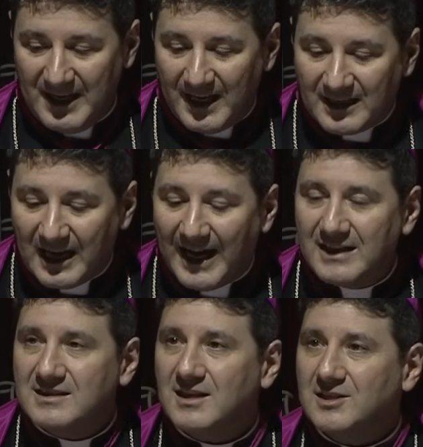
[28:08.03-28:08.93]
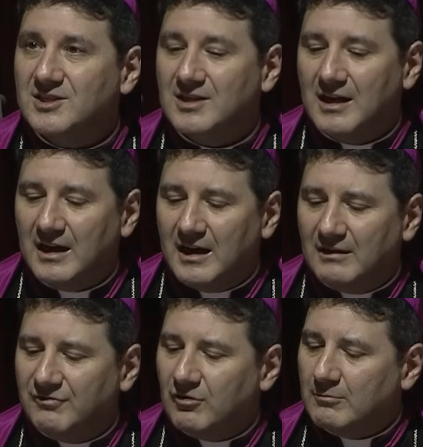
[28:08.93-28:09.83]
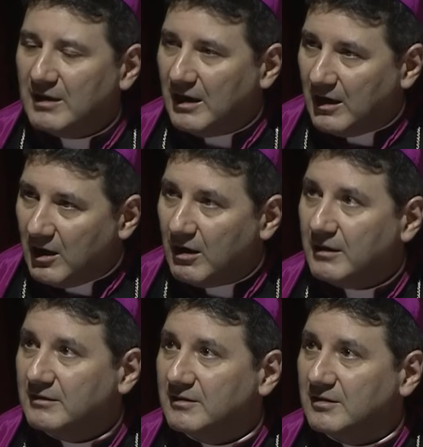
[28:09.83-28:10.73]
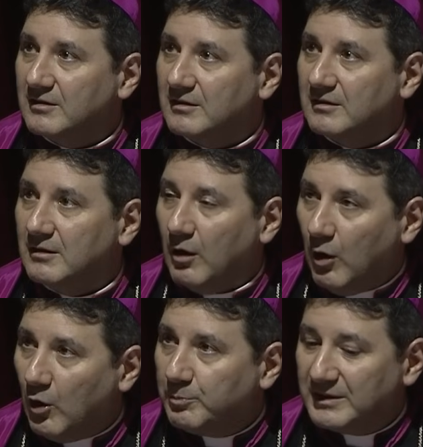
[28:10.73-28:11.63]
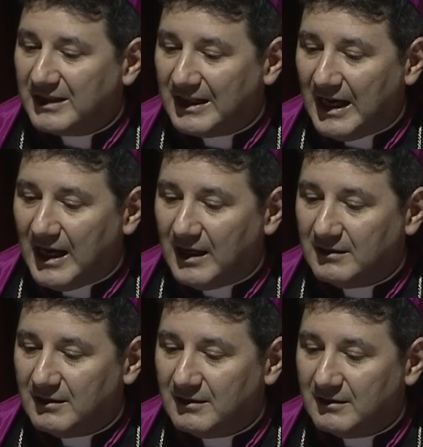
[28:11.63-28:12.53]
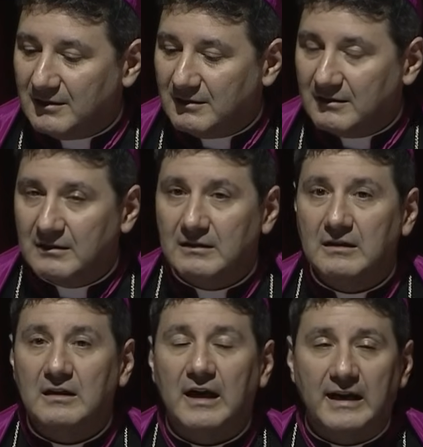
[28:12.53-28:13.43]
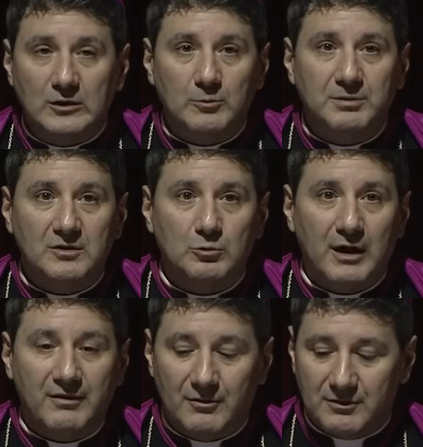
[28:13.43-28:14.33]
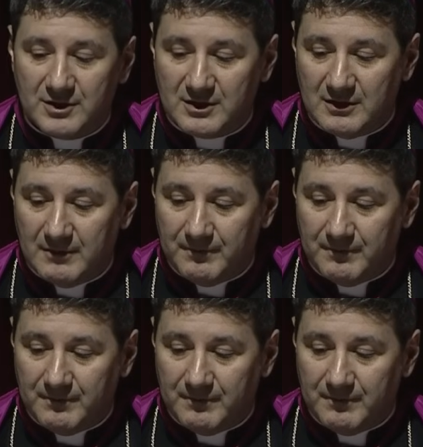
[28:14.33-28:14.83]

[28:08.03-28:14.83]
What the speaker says: It guides us in forming a heart open to God and open to others.